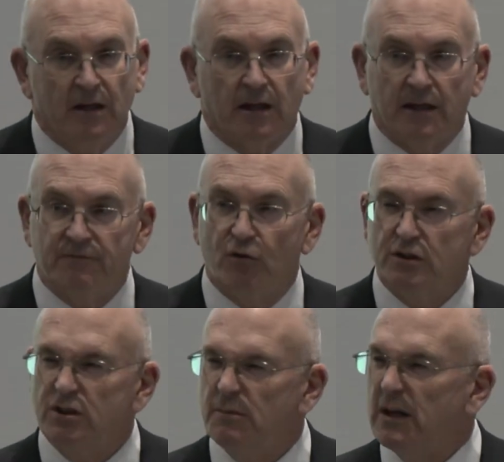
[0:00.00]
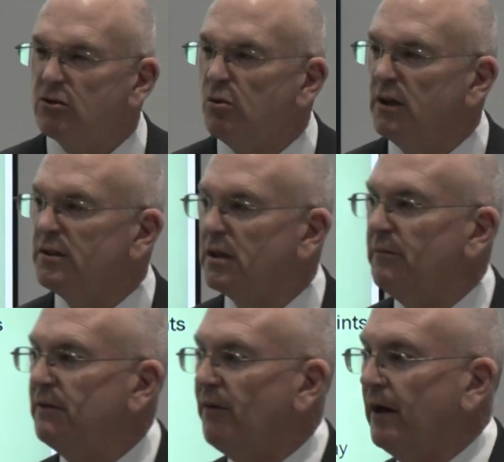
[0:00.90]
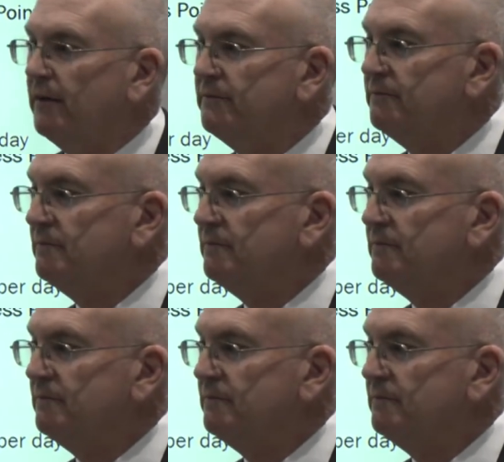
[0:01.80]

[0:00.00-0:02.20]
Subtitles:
Okay, that force is about 275